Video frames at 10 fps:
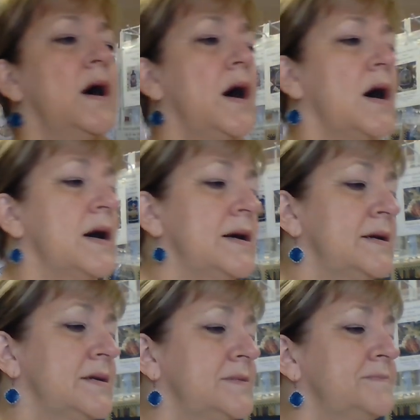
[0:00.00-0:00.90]

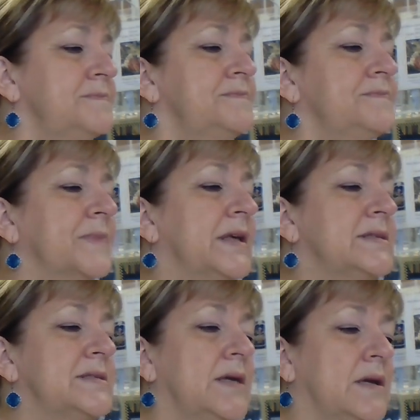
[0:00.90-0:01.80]

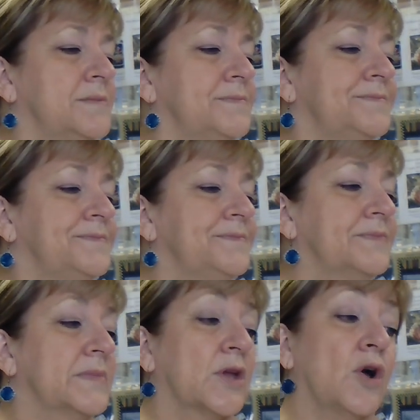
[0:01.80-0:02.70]
Let's see.
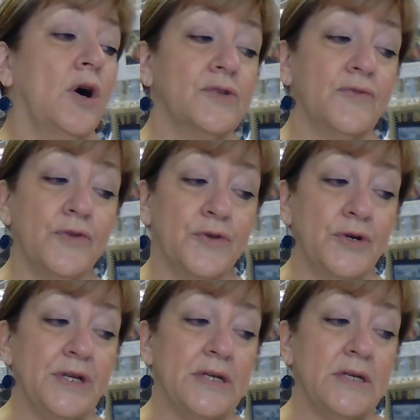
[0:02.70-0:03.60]
Calls for
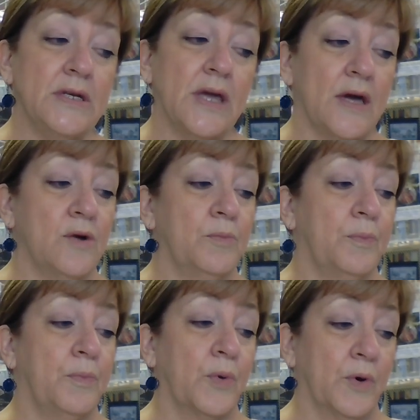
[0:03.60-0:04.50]
30 Count
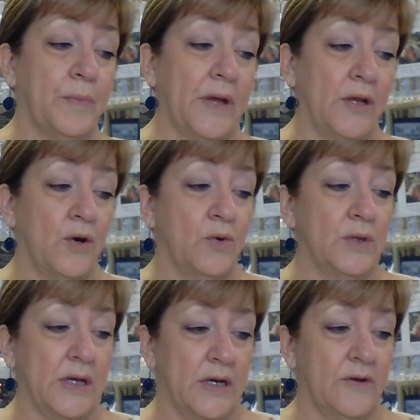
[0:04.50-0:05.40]
Portabello
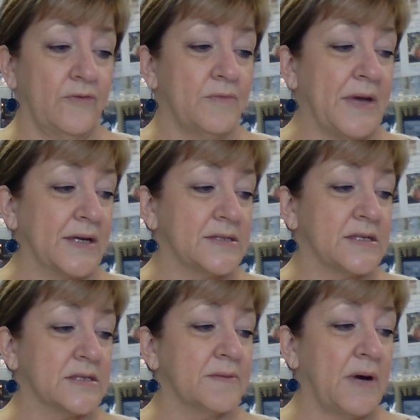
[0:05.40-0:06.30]
linen from
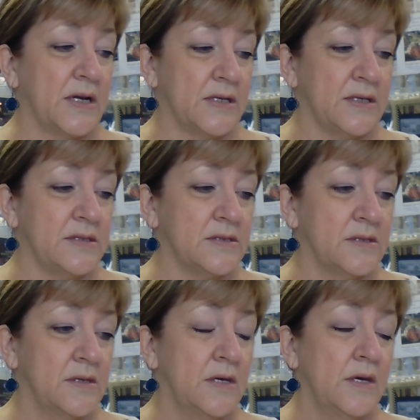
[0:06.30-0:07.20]
Access Commodities,
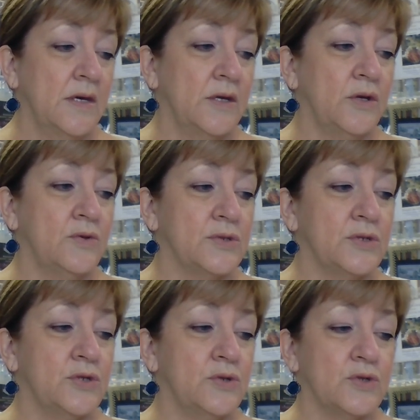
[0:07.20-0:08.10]

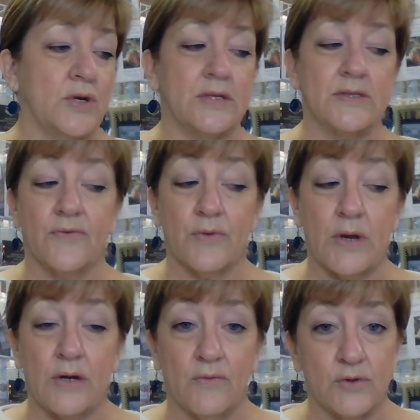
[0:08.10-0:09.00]
using 2 strands of
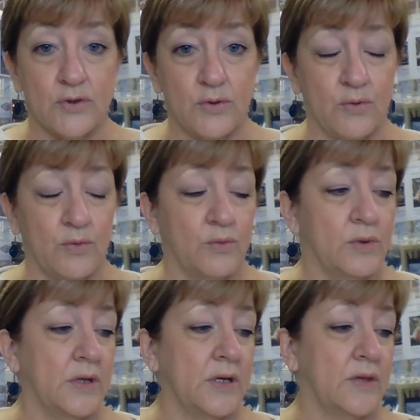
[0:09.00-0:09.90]
thread over 2
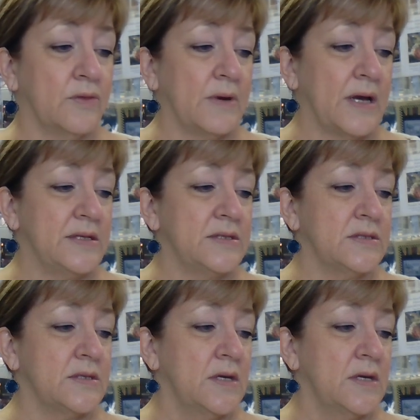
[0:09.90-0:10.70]
linen threads.